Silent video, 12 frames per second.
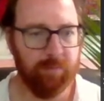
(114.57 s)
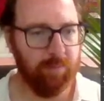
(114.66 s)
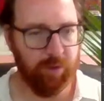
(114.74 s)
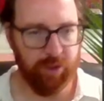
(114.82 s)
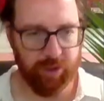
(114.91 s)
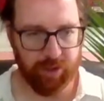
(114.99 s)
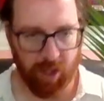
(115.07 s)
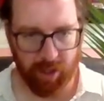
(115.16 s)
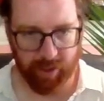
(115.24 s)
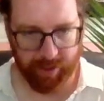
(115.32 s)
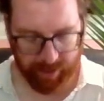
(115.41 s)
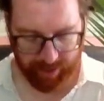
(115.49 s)
We'll just
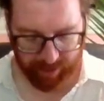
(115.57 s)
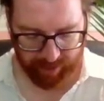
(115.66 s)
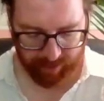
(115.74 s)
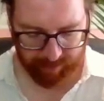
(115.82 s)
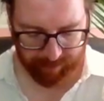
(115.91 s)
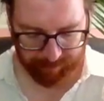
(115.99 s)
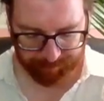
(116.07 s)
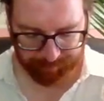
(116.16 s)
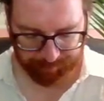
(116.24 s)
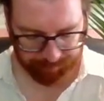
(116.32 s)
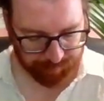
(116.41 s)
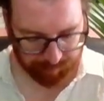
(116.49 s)
call it a
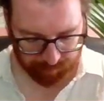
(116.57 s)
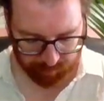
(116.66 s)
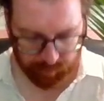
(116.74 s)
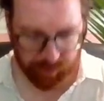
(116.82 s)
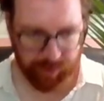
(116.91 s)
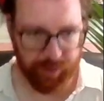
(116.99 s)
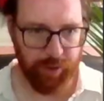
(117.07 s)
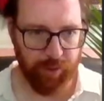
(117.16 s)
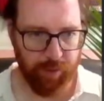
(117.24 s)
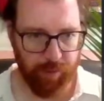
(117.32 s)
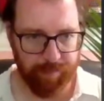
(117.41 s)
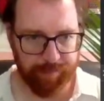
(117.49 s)
to
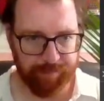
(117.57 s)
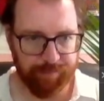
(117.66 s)
do.